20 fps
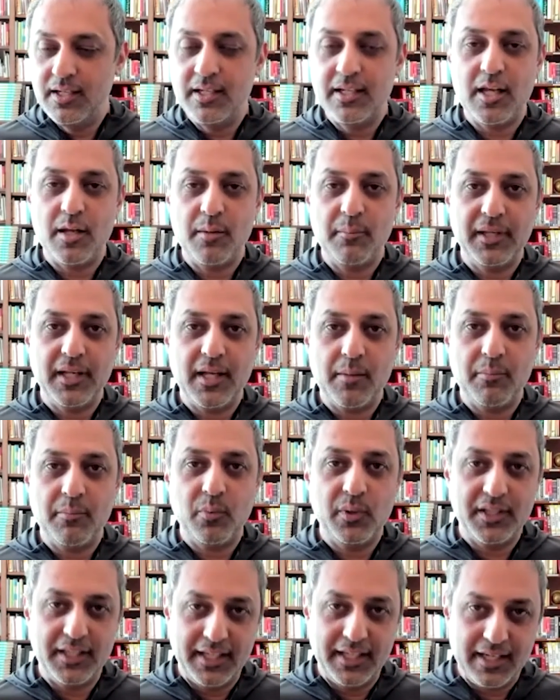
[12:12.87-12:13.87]
coming up
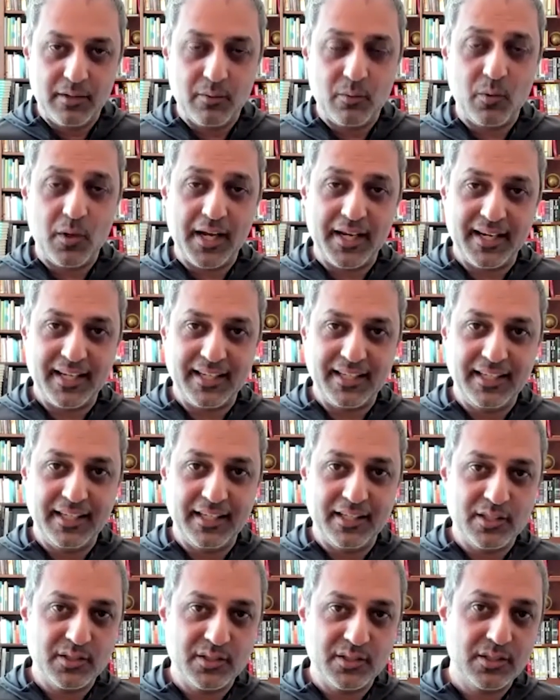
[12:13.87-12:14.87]
with the right
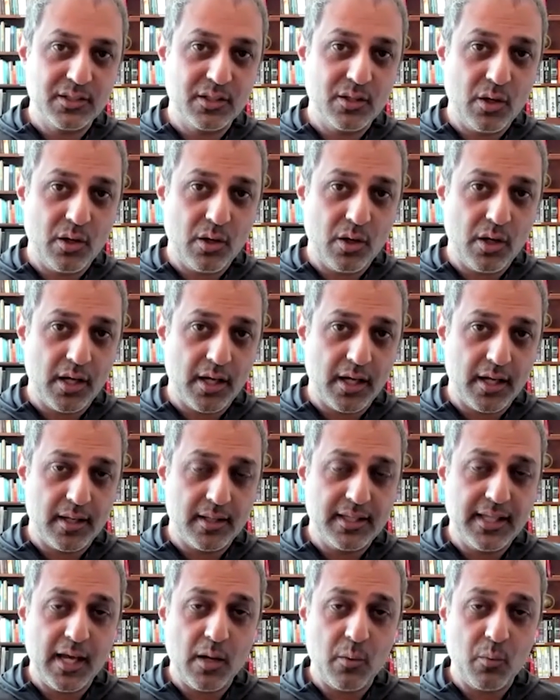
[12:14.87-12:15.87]
ideas.
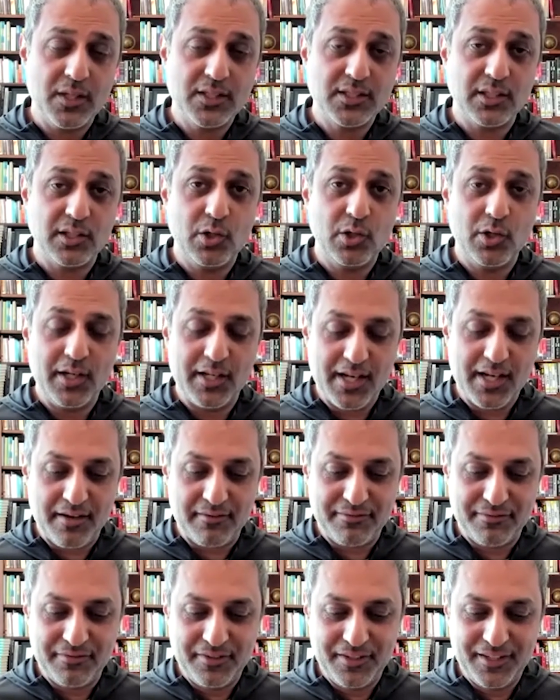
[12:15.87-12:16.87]
That wasn't good enough.
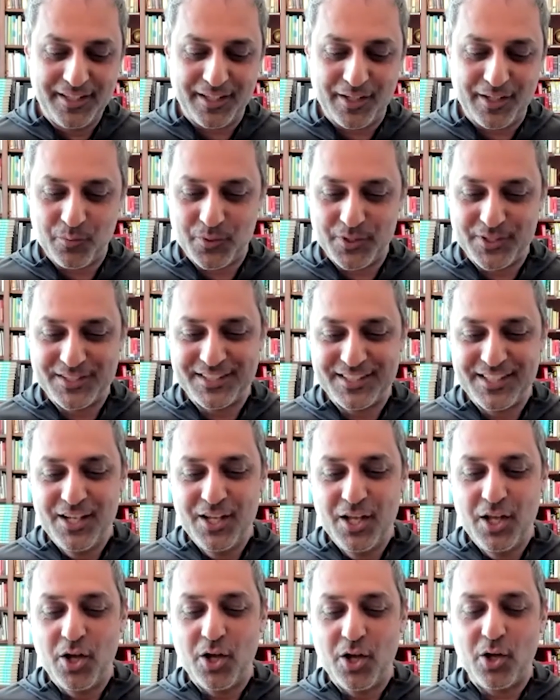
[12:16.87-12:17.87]
It was
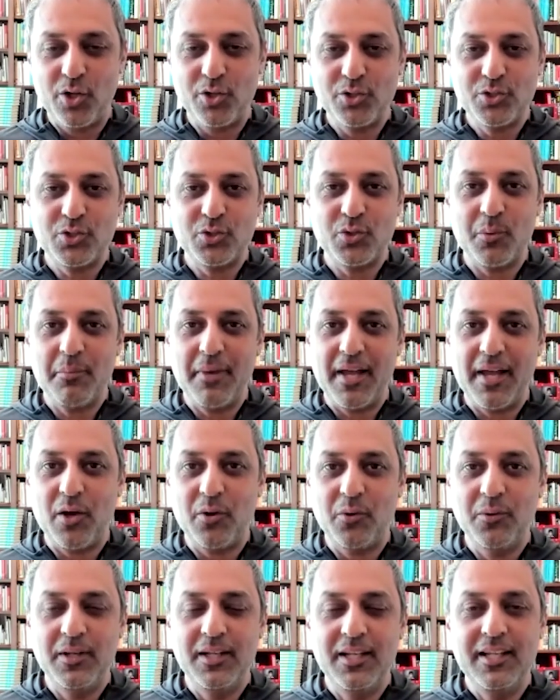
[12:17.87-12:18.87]
also
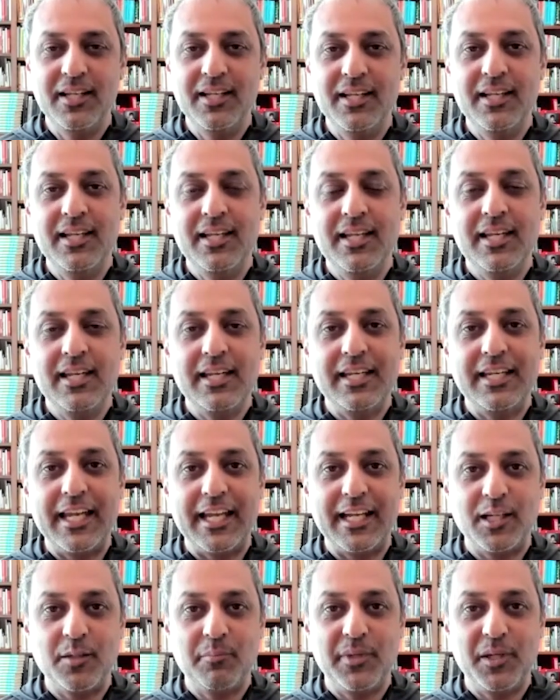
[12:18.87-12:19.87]
about
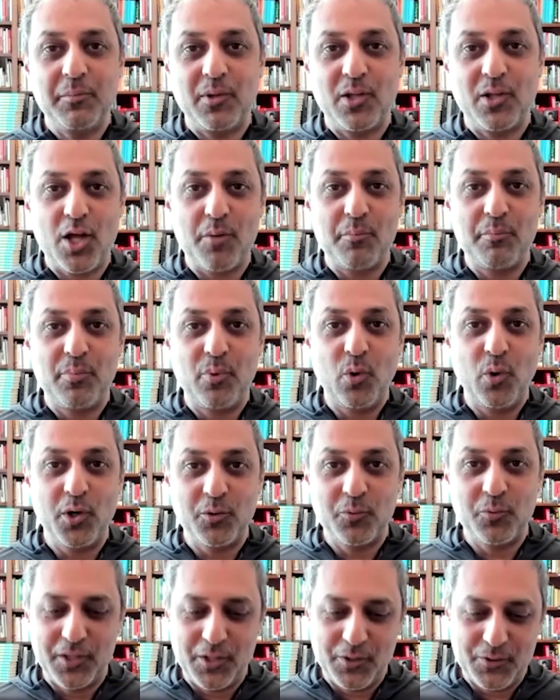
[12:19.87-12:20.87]
getting people on board
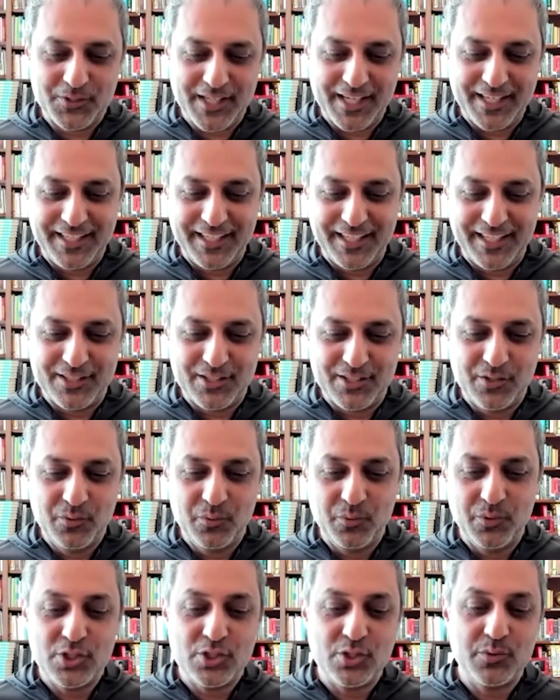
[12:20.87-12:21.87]
with those ideas,
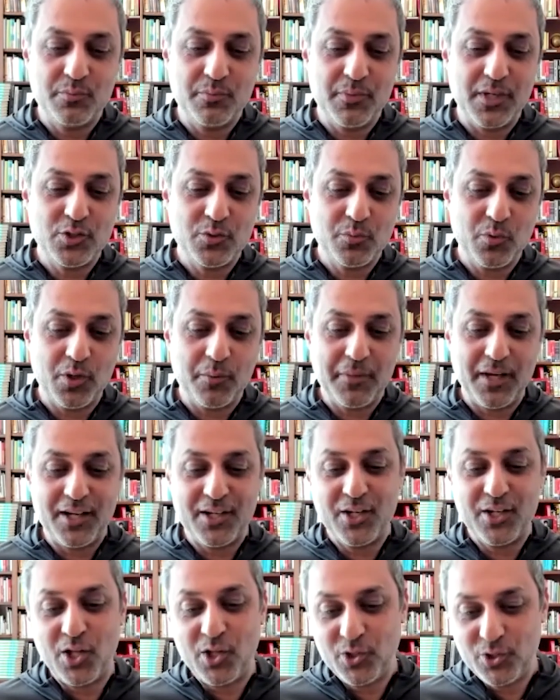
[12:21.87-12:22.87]
which is much more about
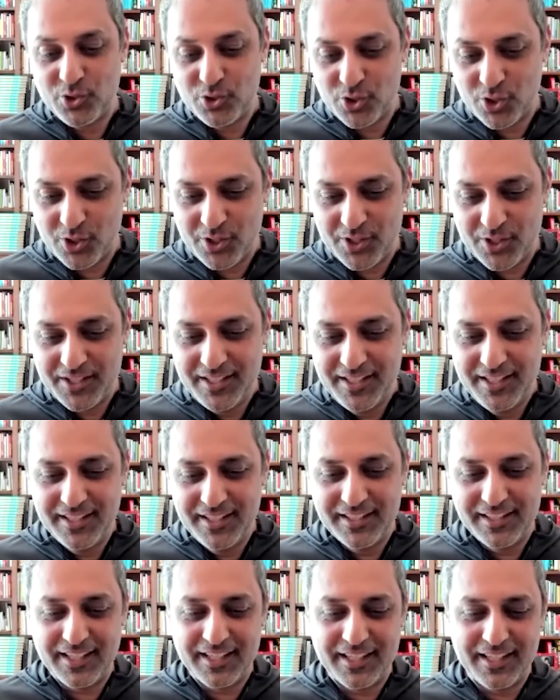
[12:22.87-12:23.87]
culture
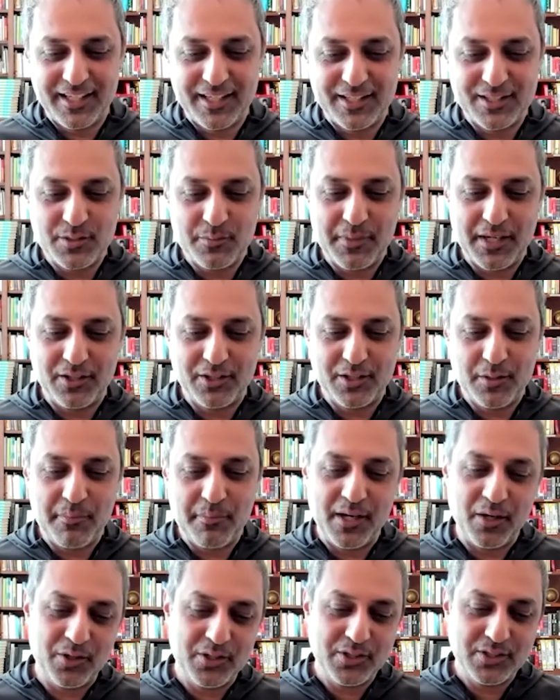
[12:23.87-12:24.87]
than it is about the
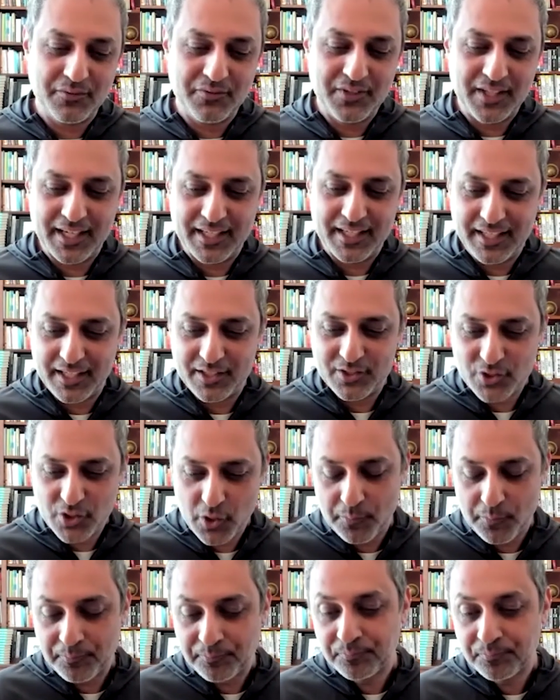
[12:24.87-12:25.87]
merits of the idea.
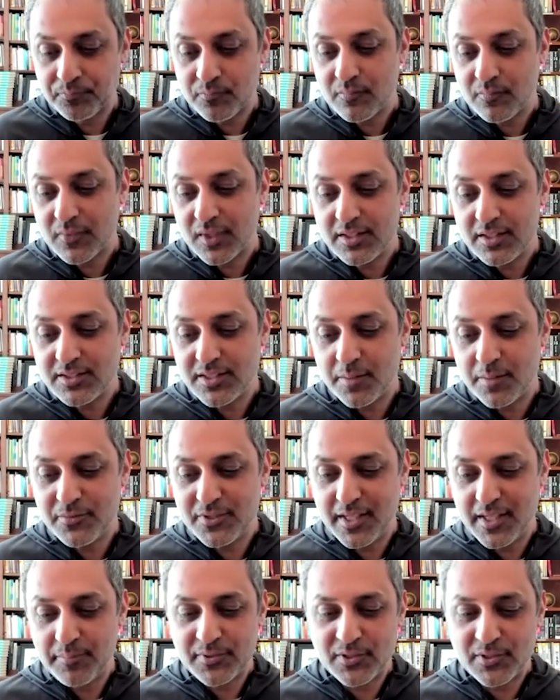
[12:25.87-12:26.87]
So some
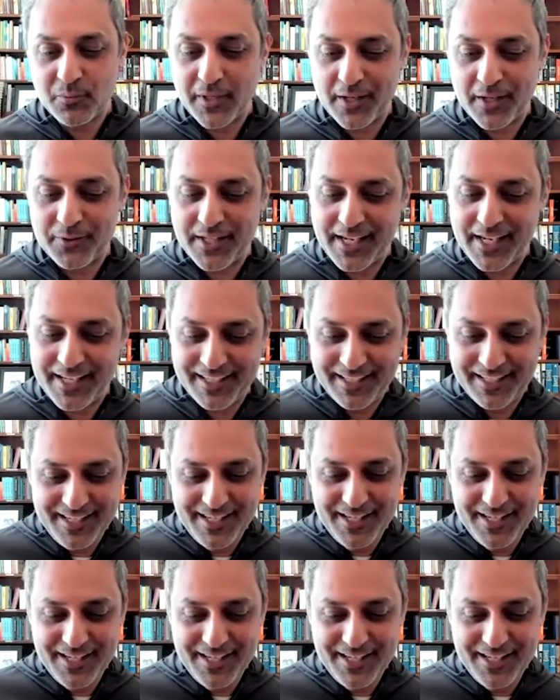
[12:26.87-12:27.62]
tips around that,